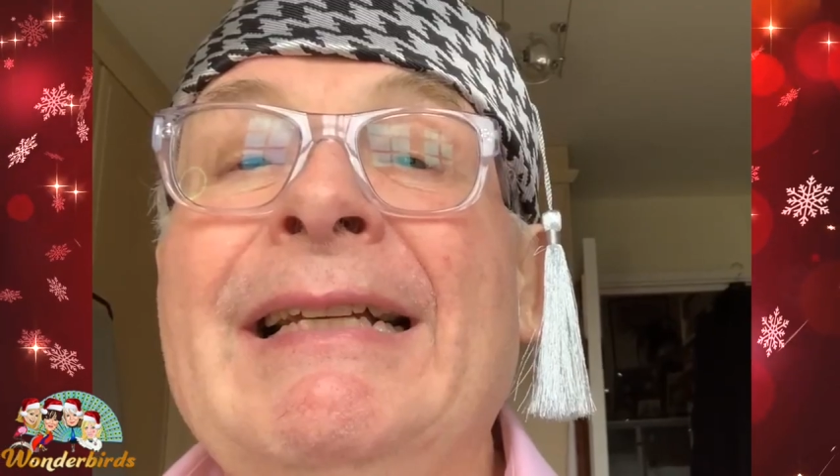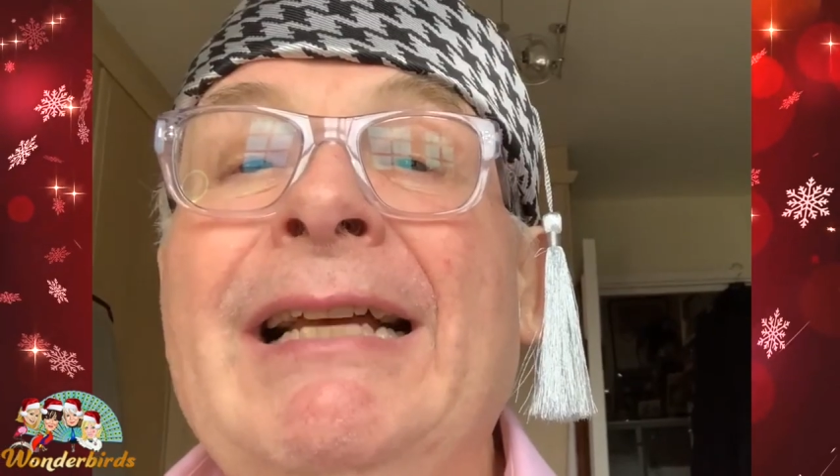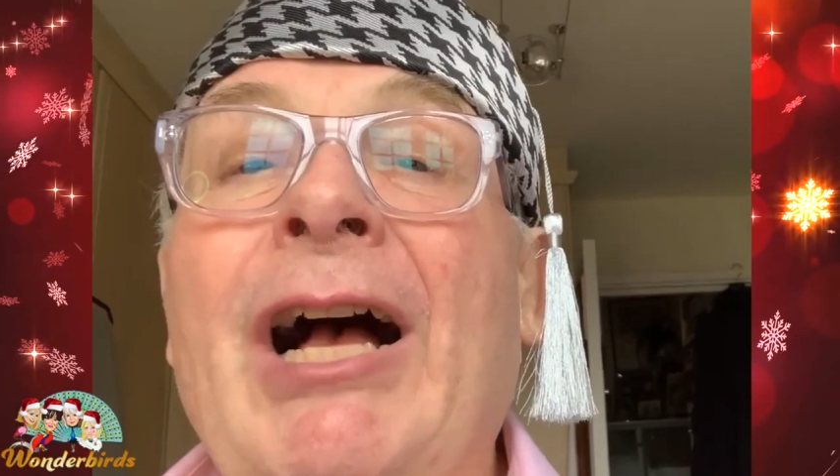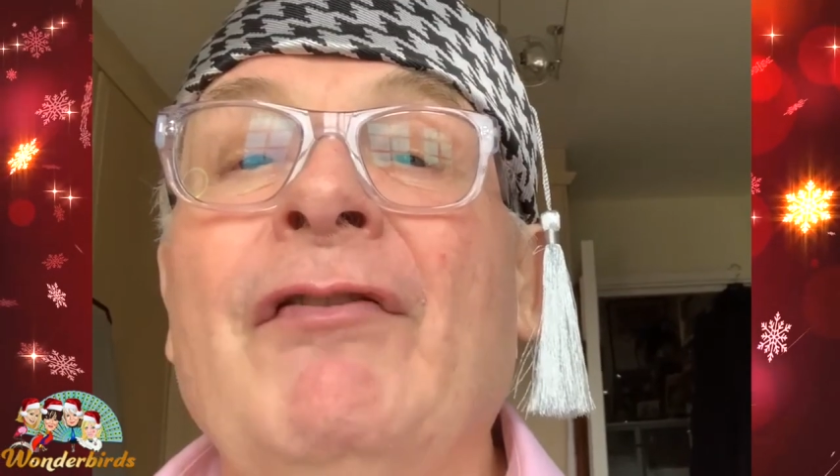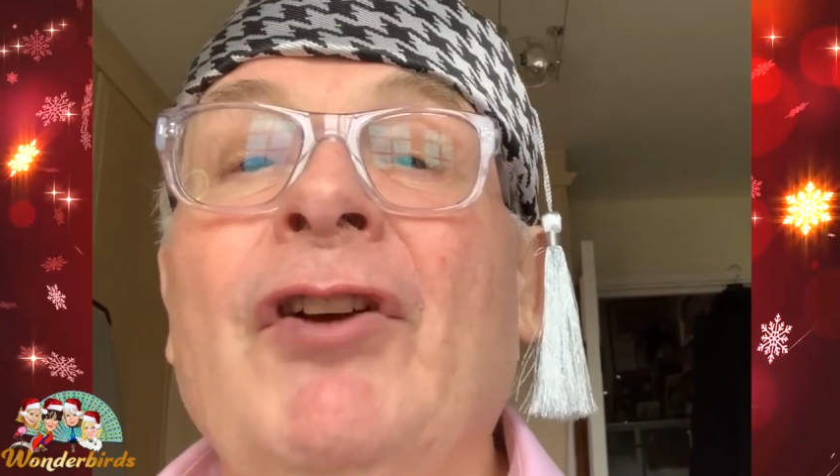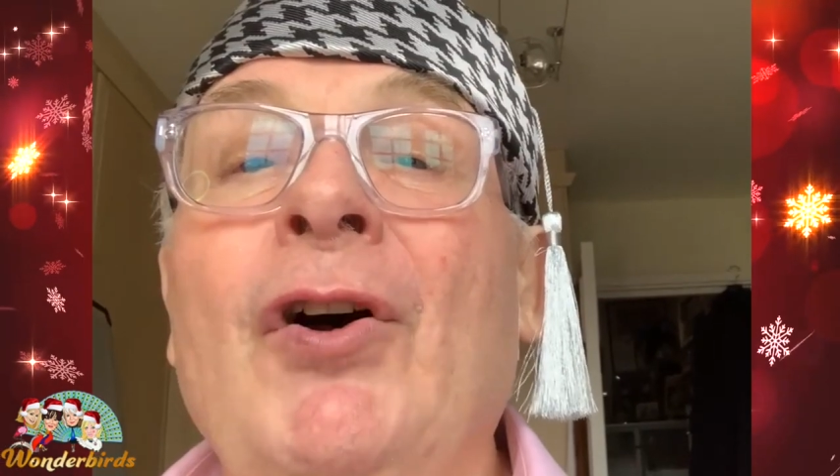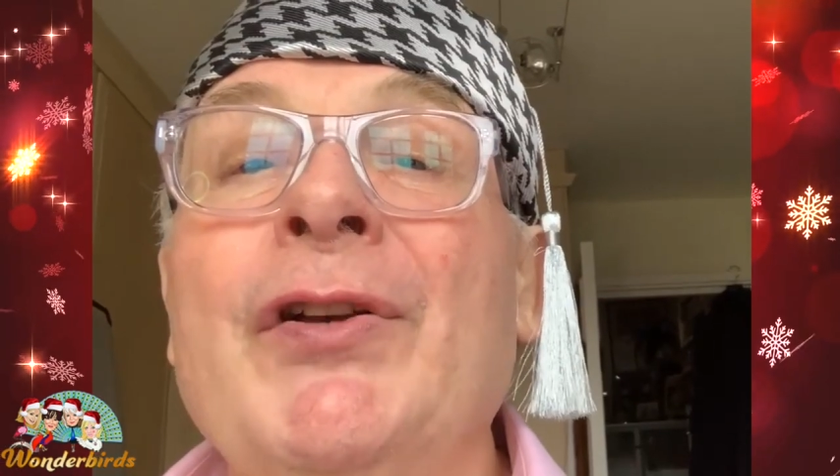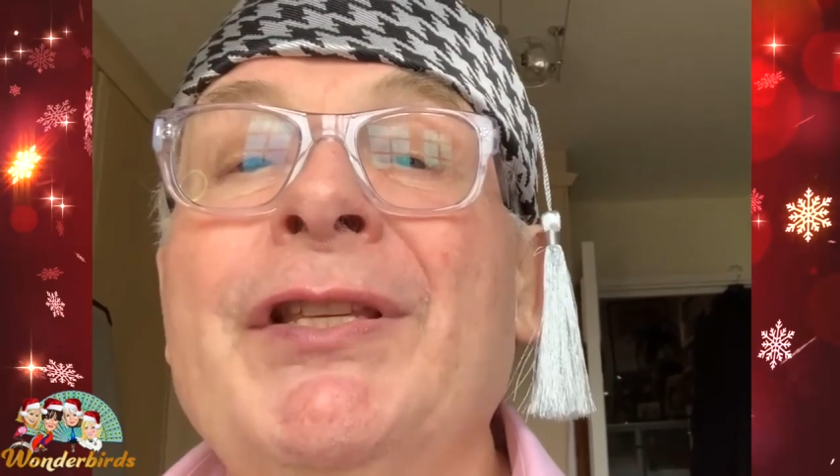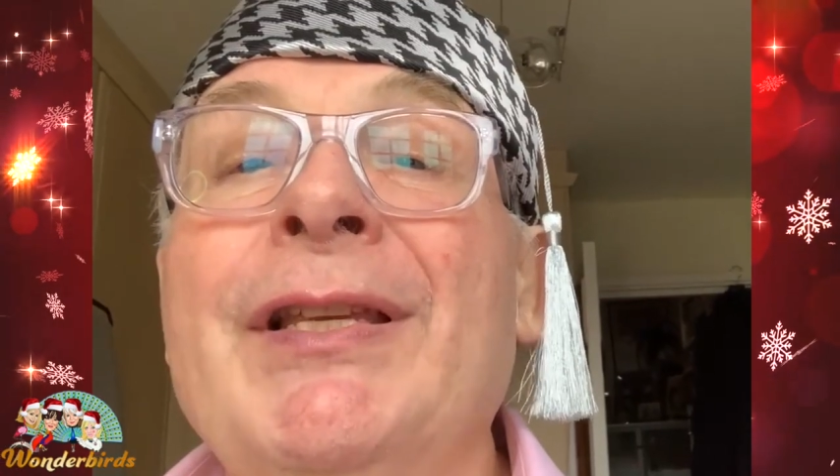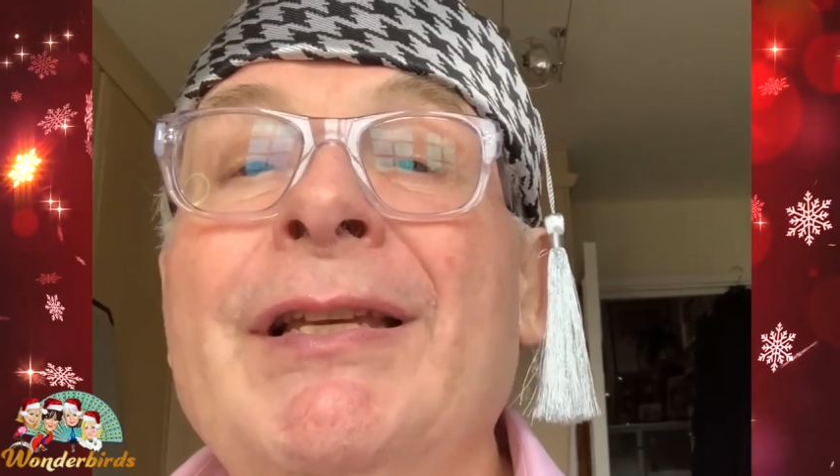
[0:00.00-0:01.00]
Of
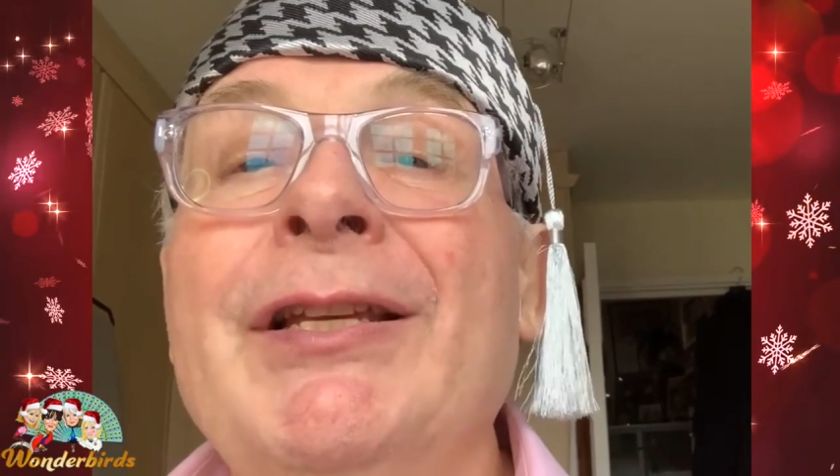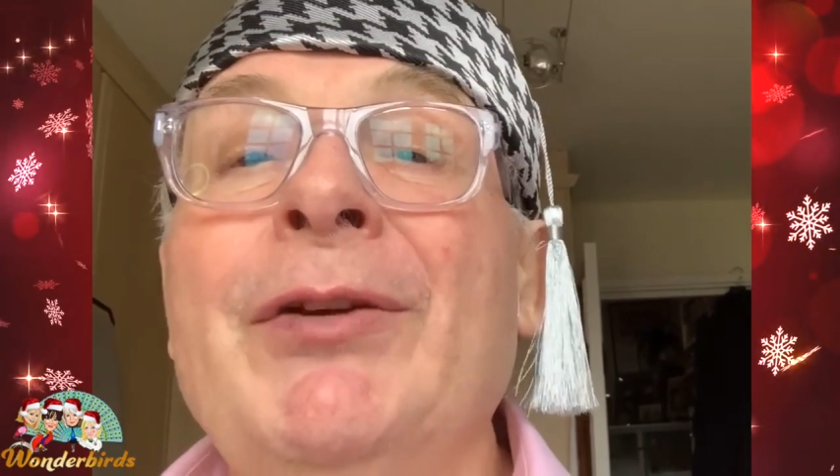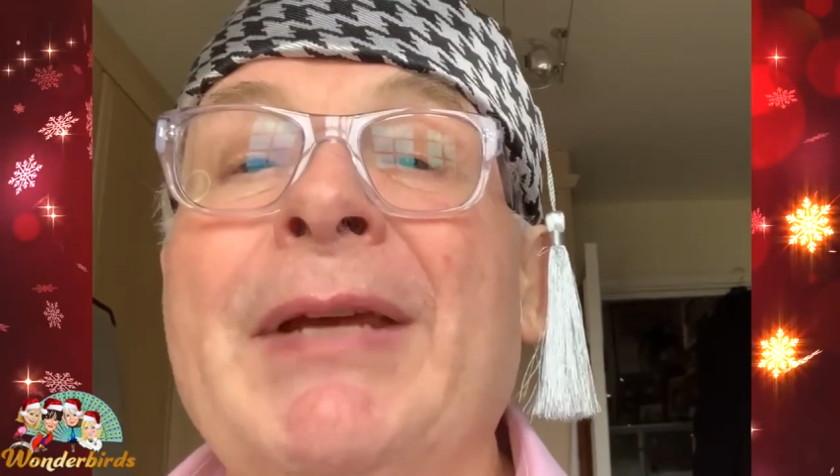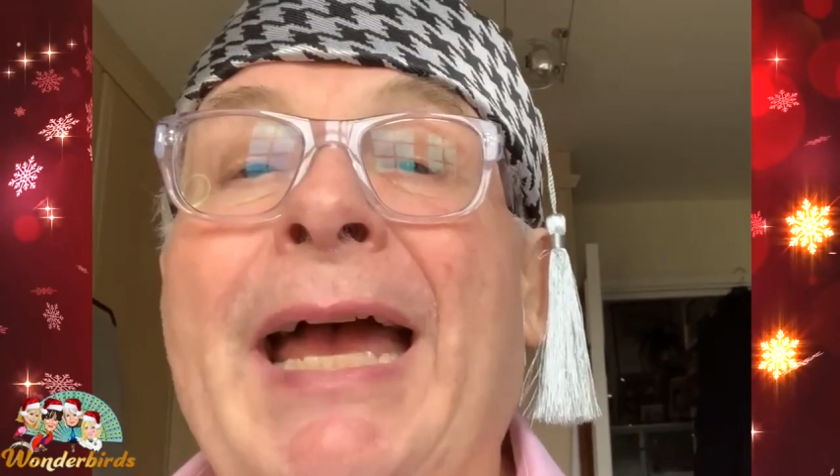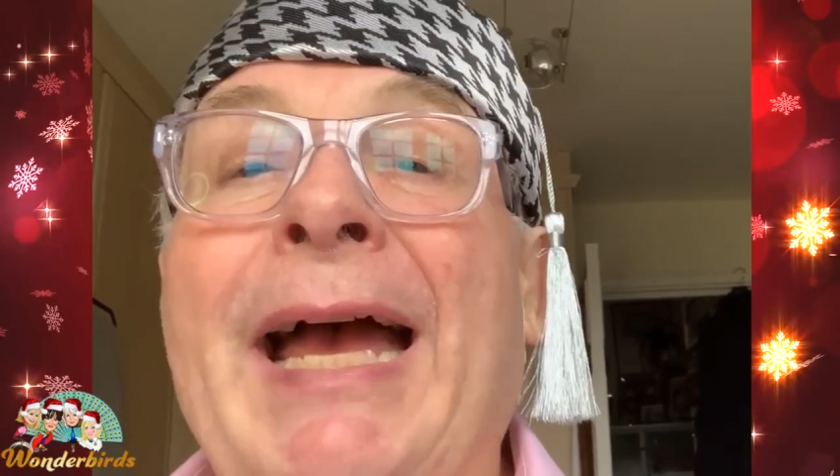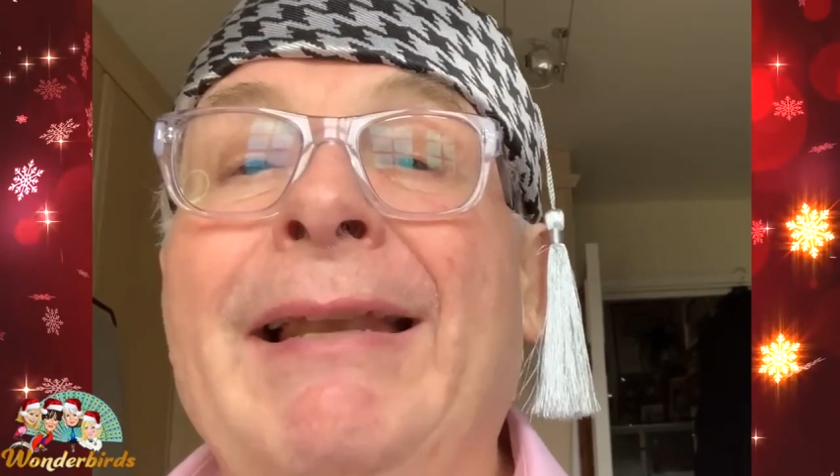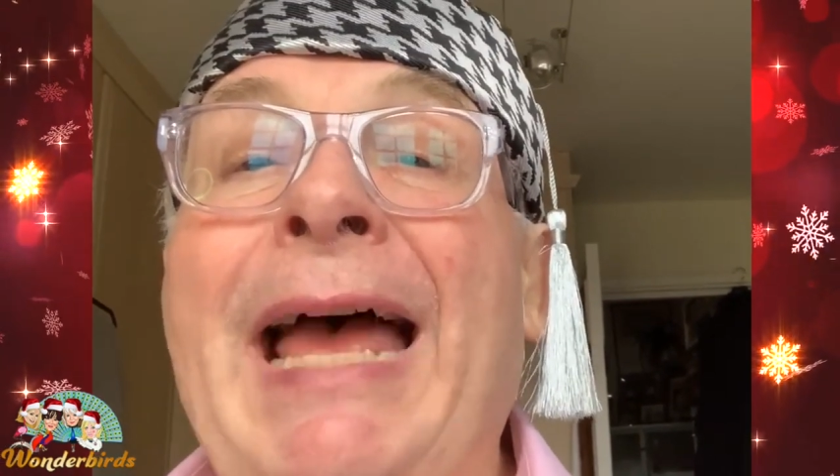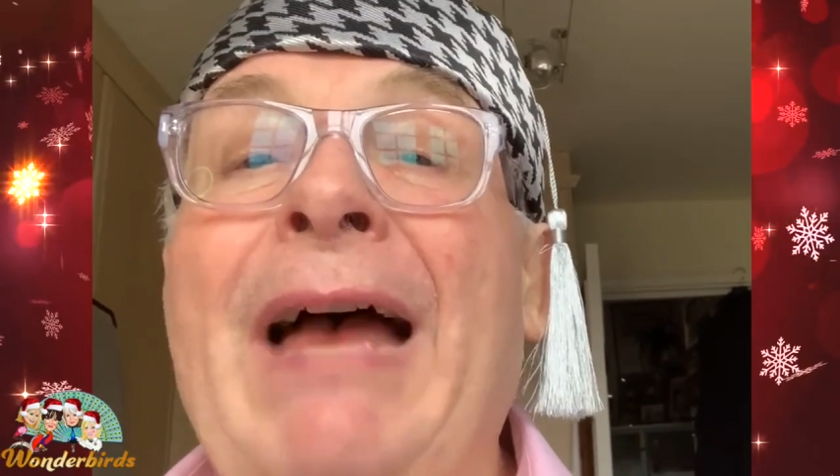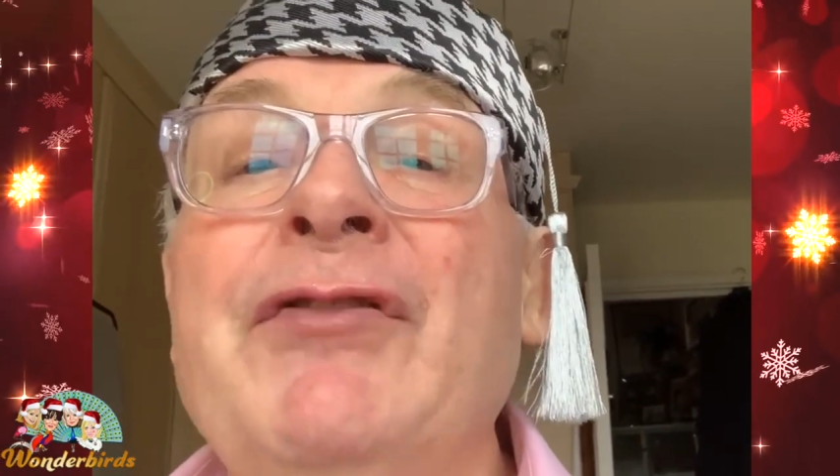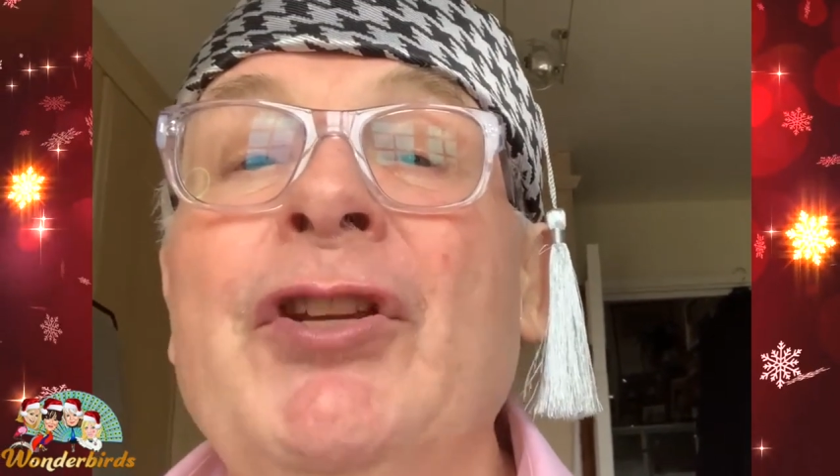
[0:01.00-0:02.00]
course you can.
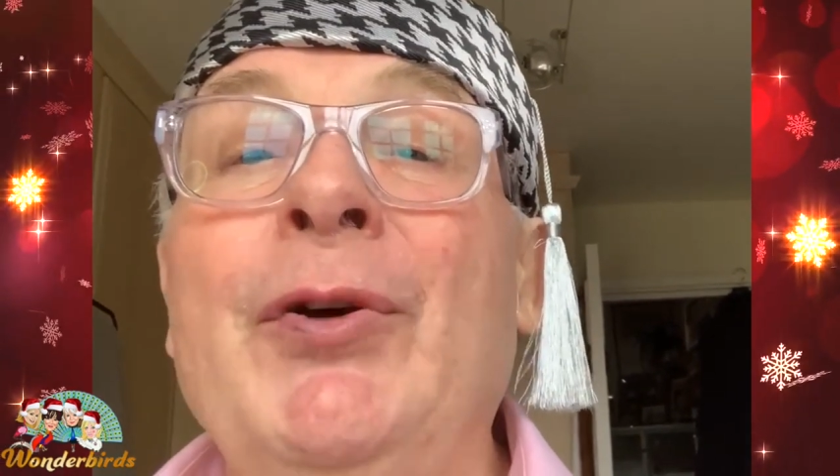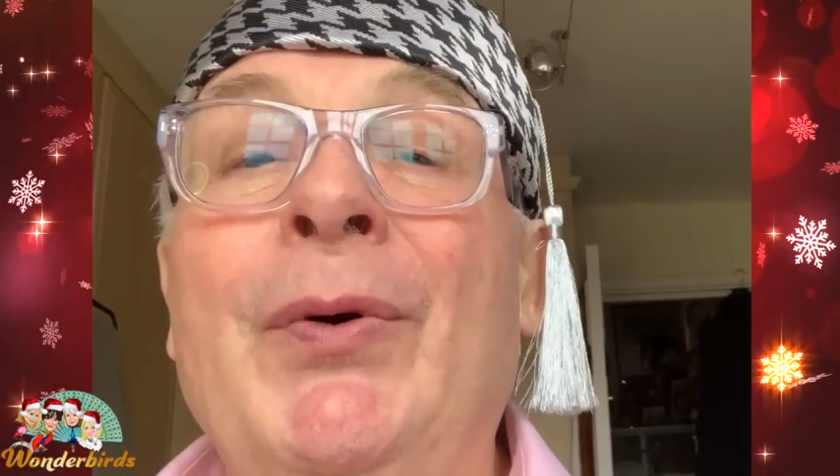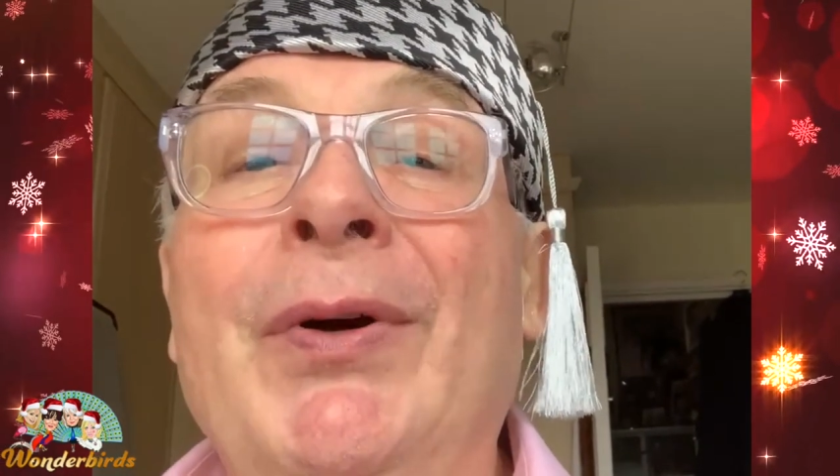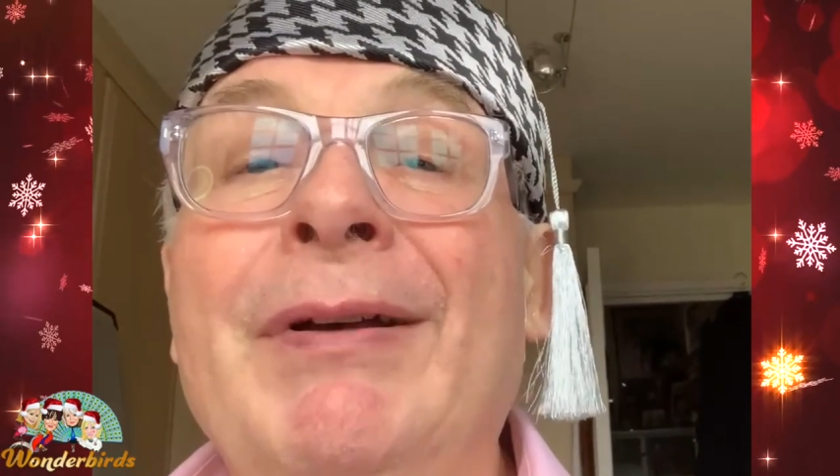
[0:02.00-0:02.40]
Have two.